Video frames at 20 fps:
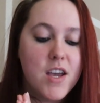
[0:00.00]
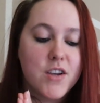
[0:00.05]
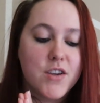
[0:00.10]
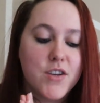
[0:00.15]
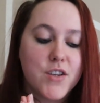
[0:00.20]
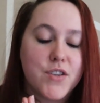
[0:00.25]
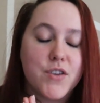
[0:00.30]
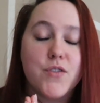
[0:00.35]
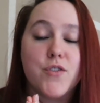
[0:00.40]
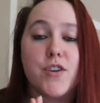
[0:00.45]

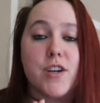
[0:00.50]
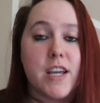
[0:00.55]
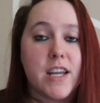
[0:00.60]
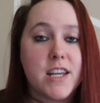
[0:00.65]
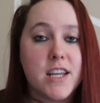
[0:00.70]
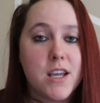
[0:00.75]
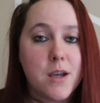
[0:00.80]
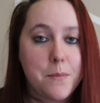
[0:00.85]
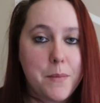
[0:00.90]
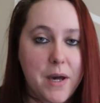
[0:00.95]
because
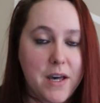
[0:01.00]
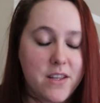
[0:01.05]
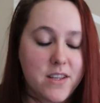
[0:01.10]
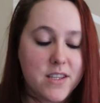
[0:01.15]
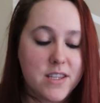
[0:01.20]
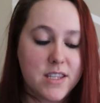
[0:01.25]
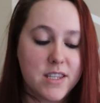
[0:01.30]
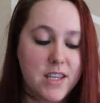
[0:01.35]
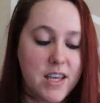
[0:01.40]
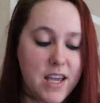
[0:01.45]
creating a
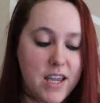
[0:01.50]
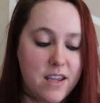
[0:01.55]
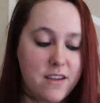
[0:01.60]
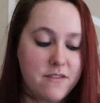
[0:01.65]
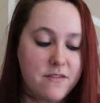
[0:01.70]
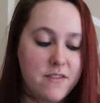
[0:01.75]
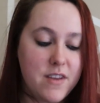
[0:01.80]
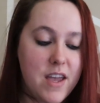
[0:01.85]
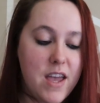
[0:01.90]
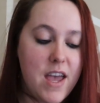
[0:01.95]
balanced
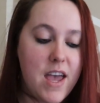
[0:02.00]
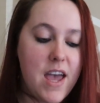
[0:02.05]
life